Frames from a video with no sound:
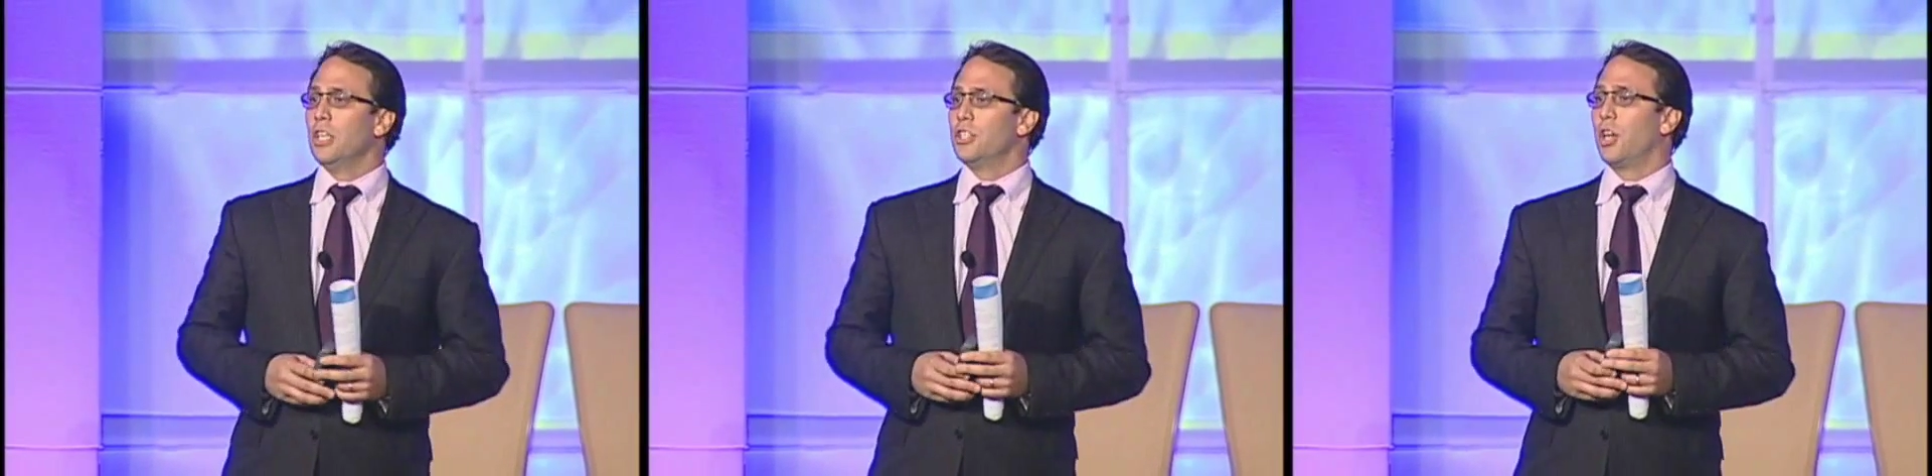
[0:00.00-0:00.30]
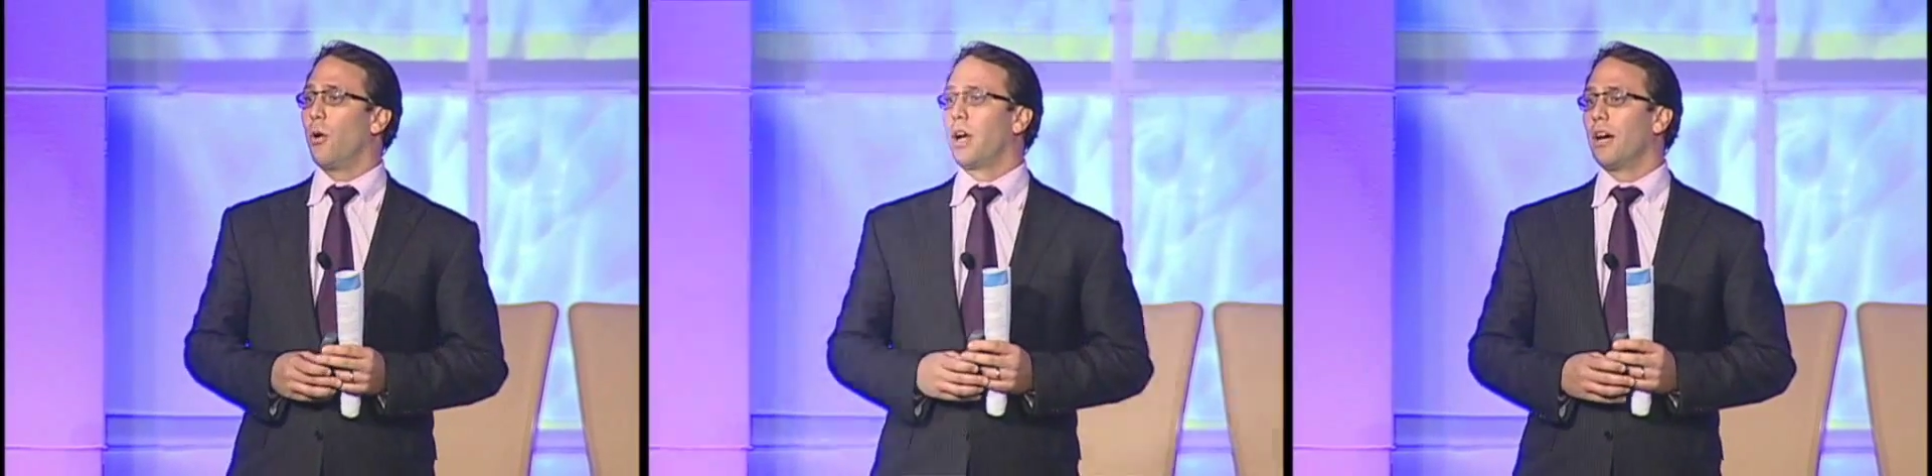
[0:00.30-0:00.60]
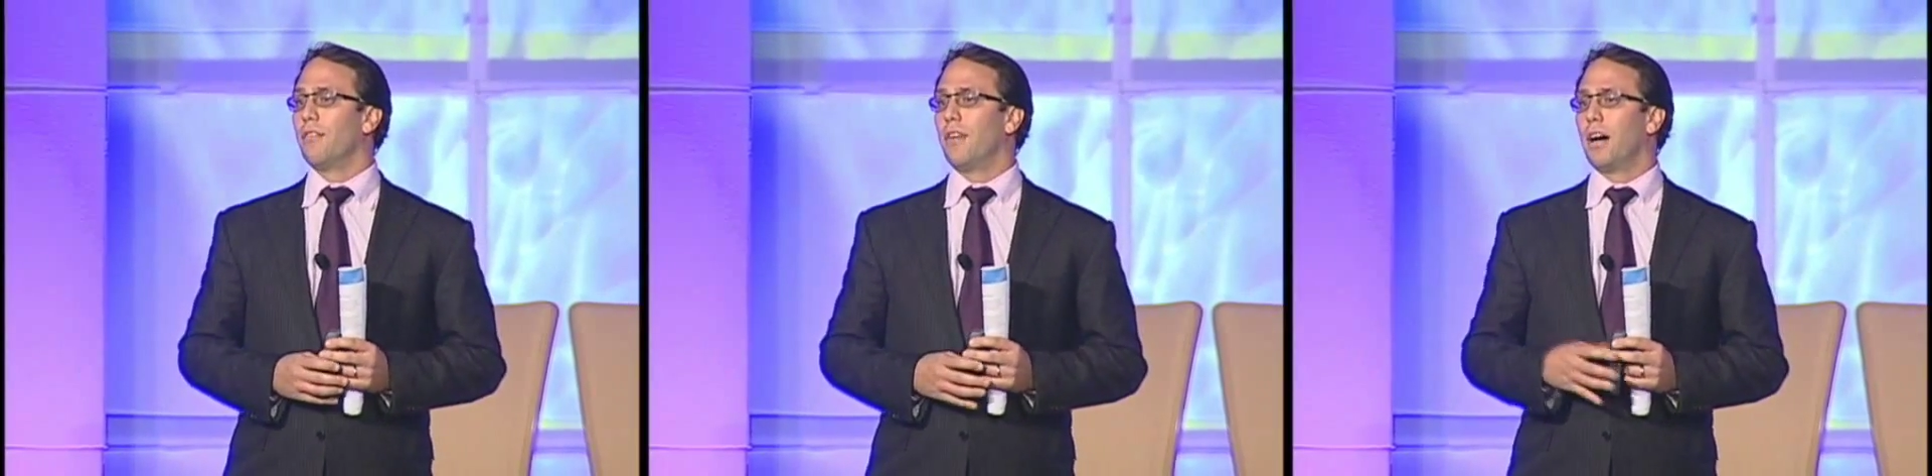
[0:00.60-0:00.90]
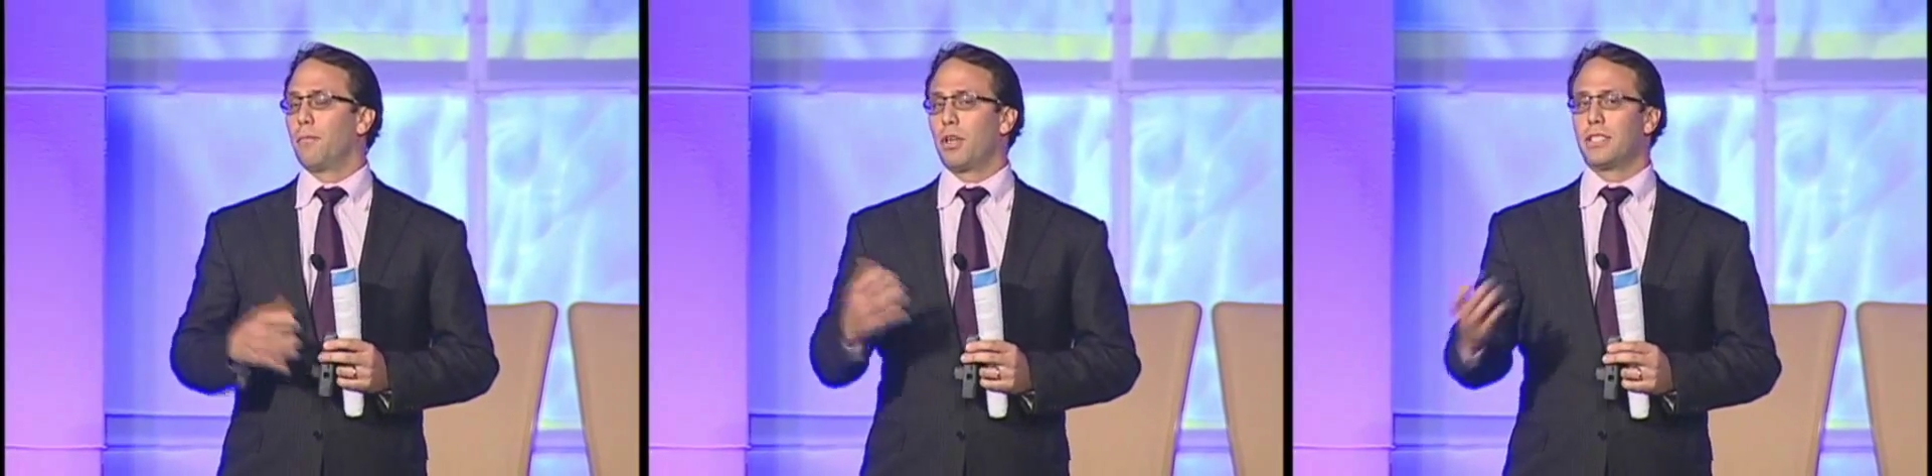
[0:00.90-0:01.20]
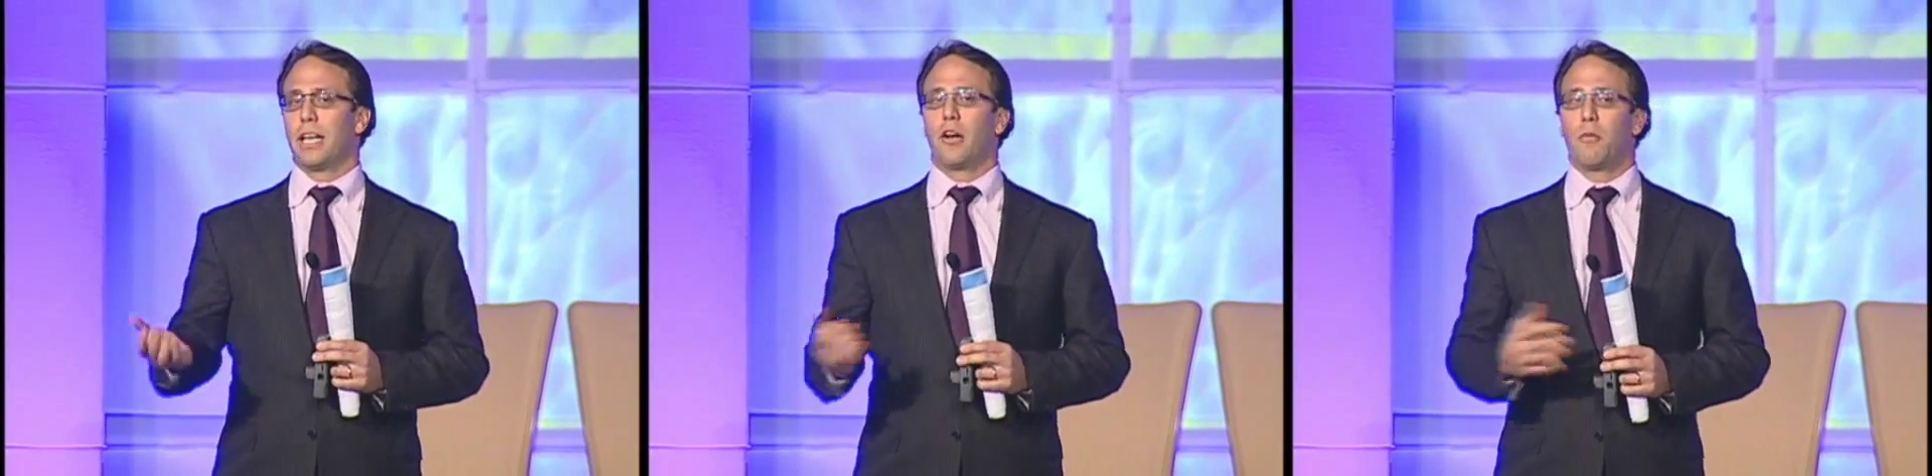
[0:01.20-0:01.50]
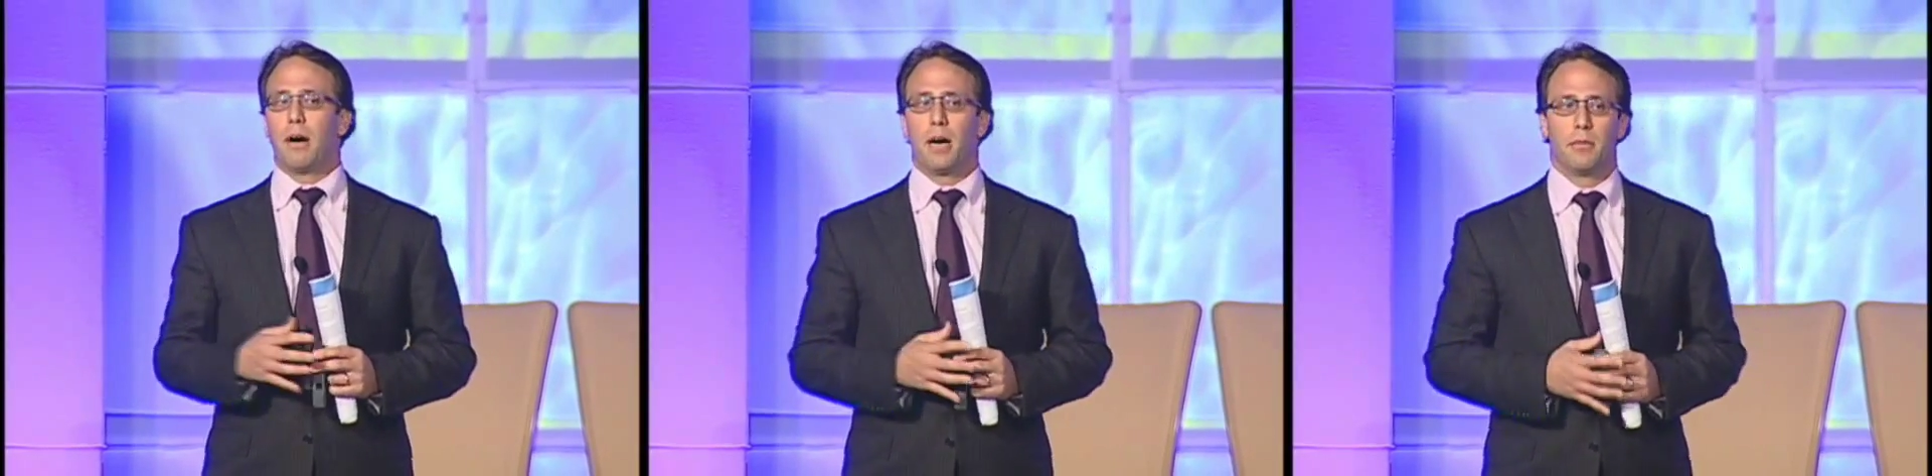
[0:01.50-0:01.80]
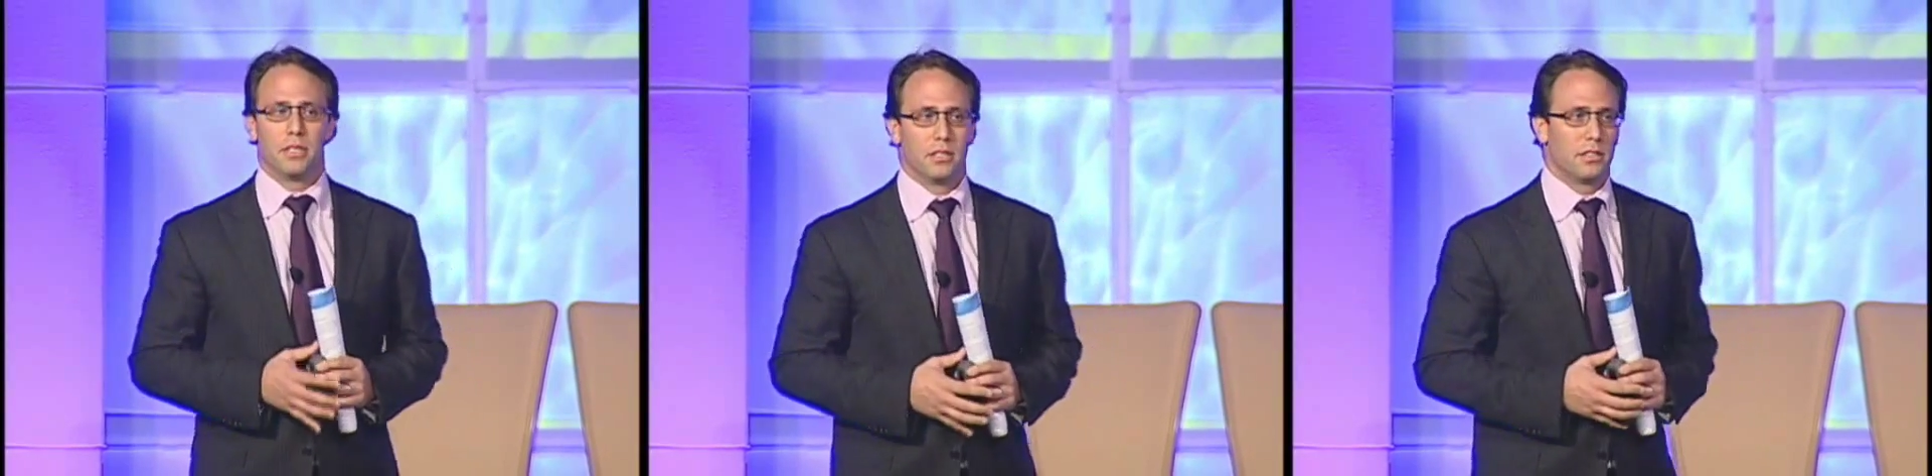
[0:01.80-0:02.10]
showing of President
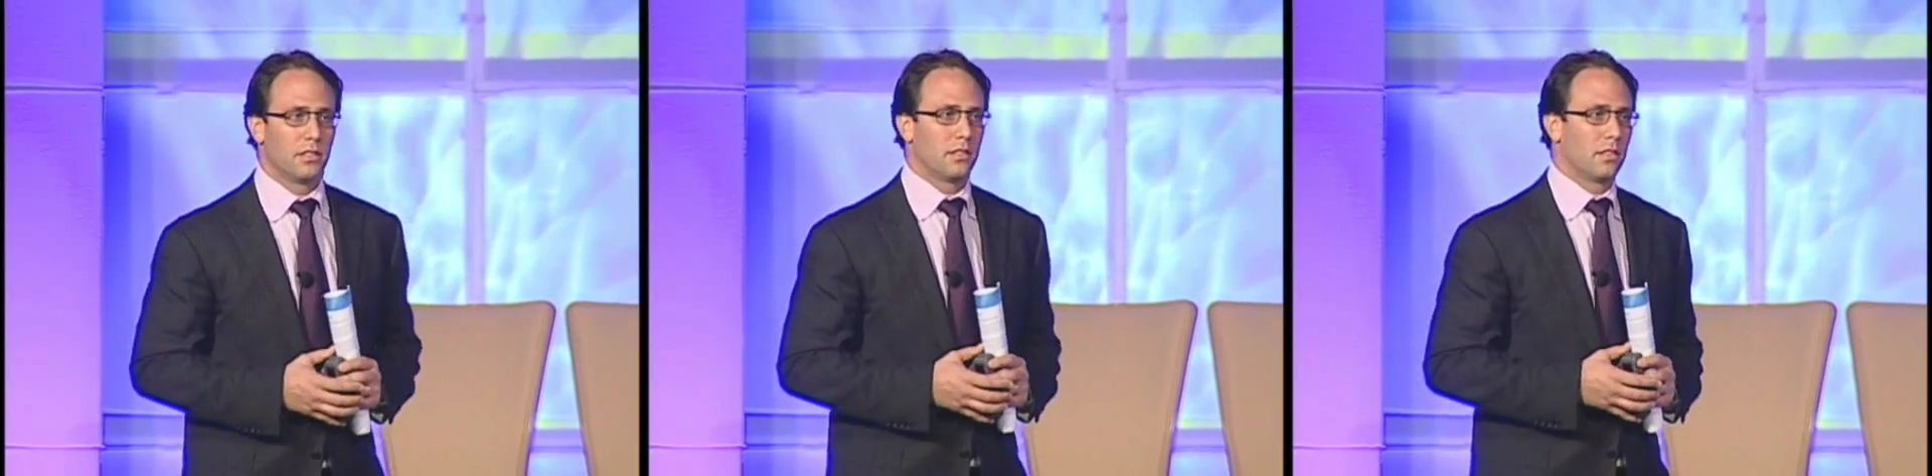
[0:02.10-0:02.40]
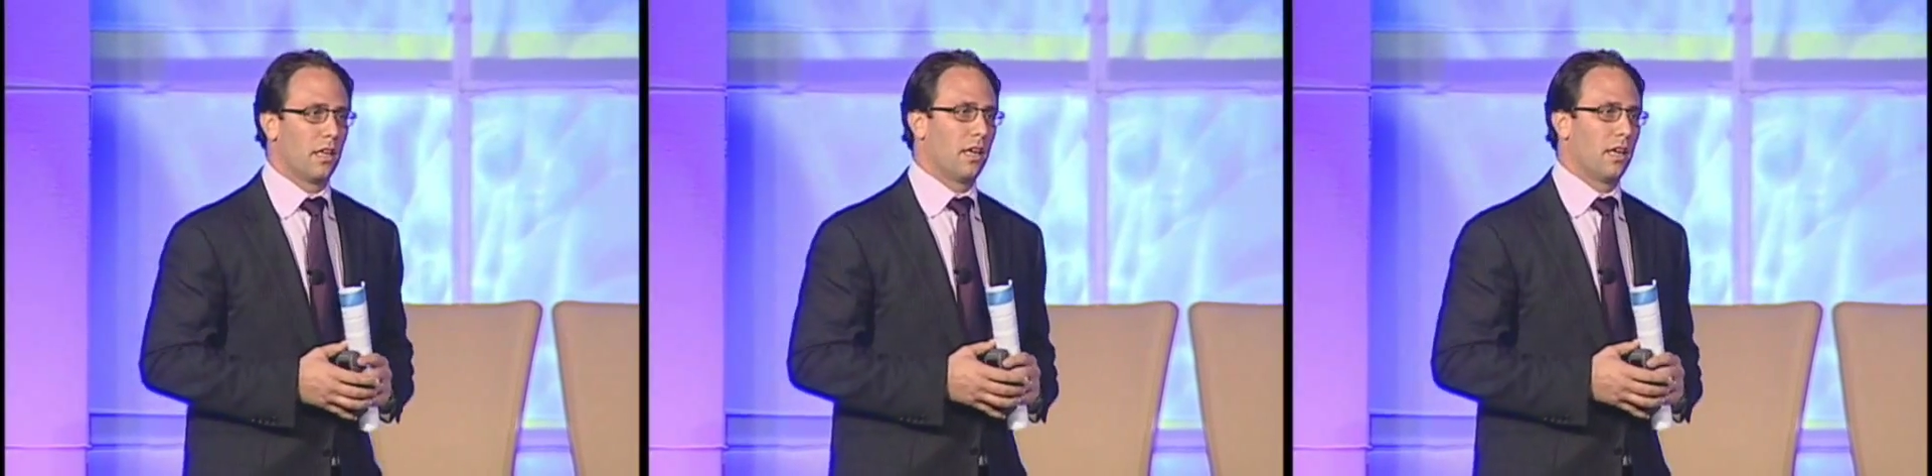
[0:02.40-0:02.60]
Obama's,